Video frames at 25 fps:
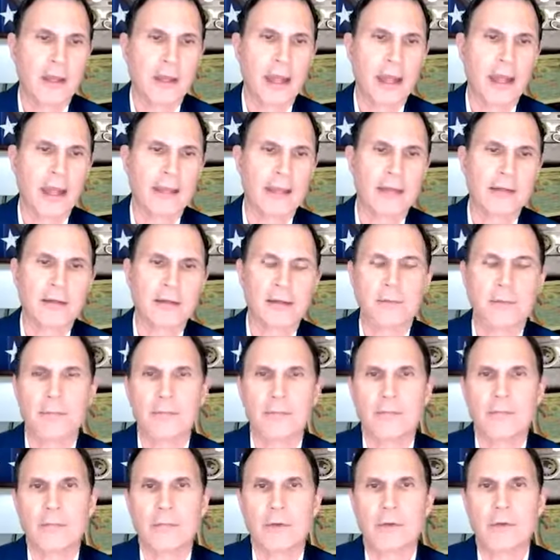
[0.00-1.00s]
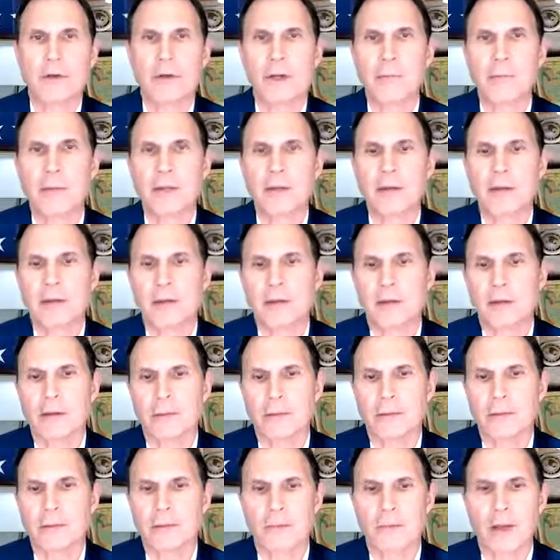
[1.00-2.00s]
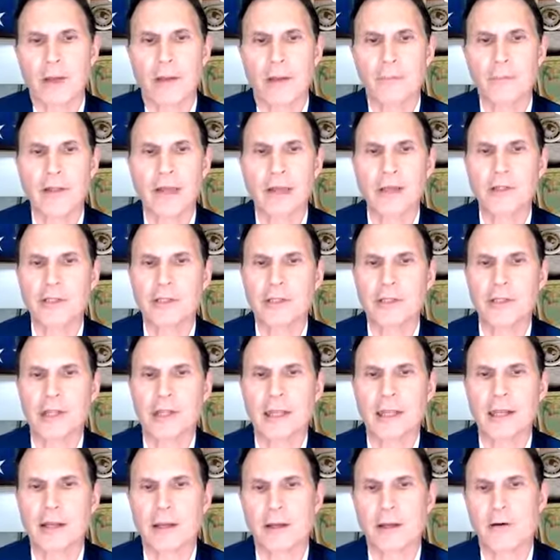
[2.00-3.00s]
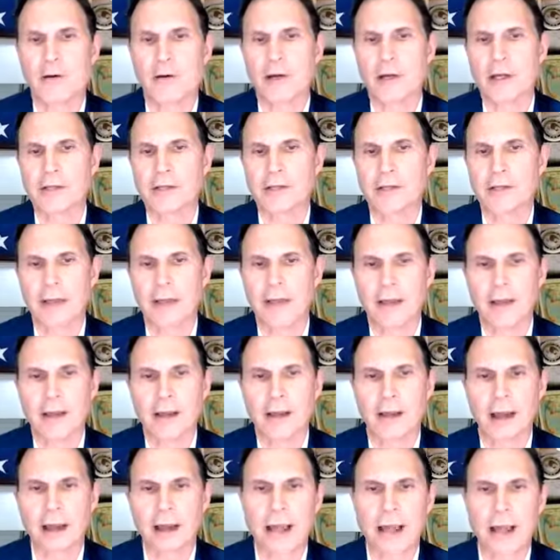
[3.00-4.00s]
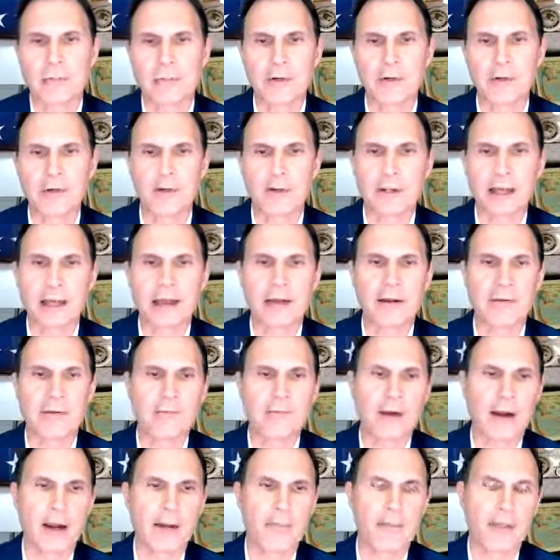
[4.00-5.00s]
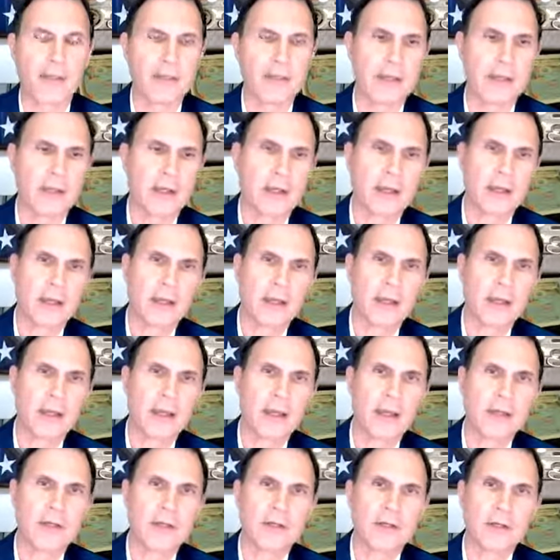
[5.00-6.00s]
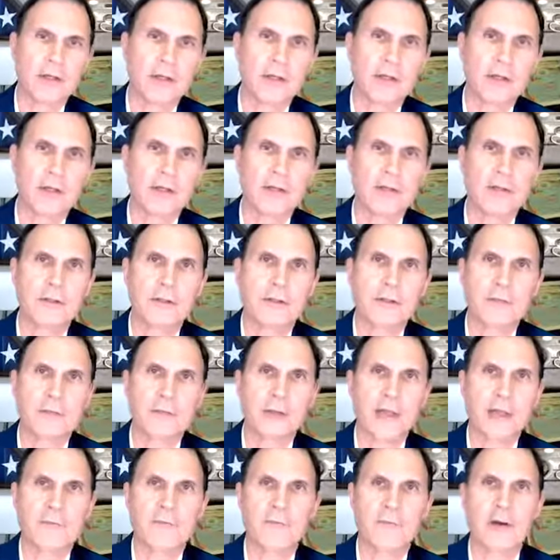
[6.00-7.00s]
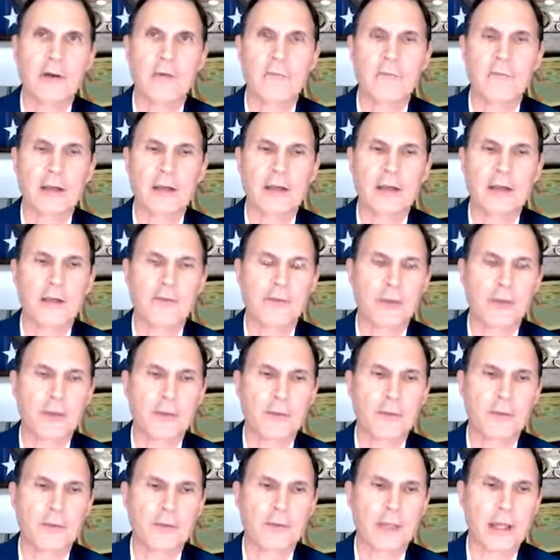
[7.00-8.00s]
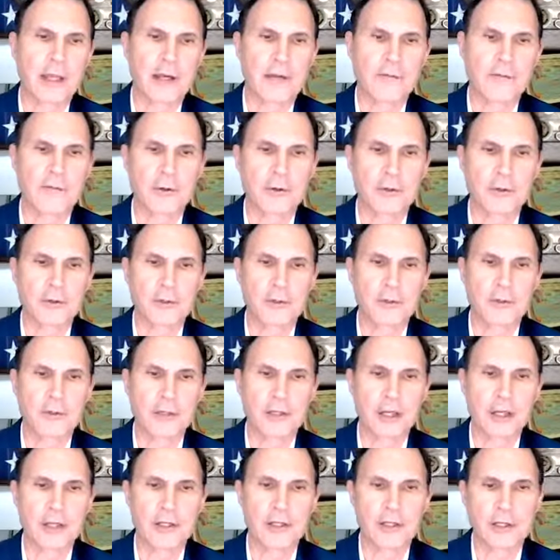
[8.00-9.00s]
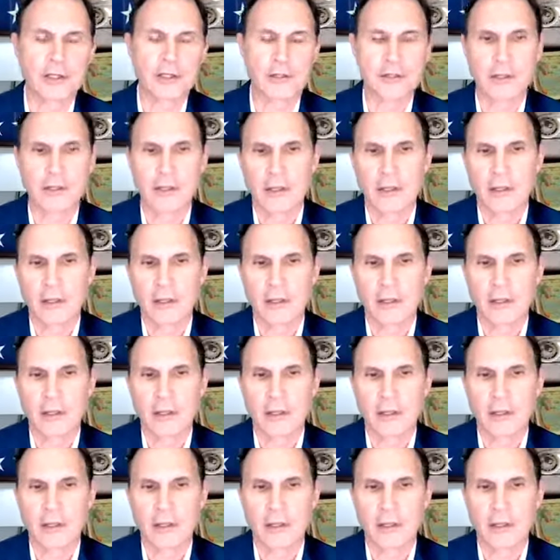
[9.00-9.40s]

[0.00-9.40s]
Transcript: And you're going to be uh, managing data across a, a hybrid cloud environment. And you can do that very effectively through data virtualization.